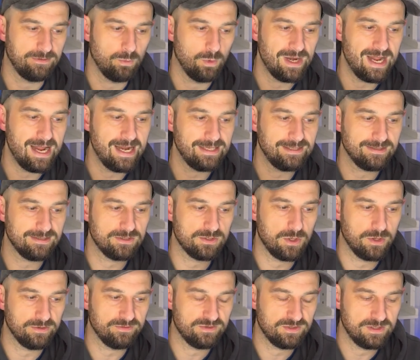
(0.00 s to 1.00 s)
And what I like to
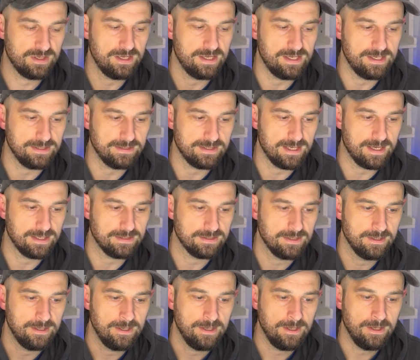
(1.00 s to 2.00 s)
sort of say is that,
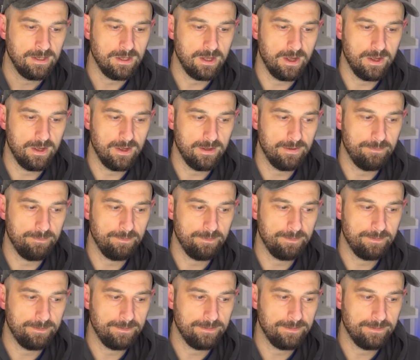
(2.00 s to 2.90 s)
you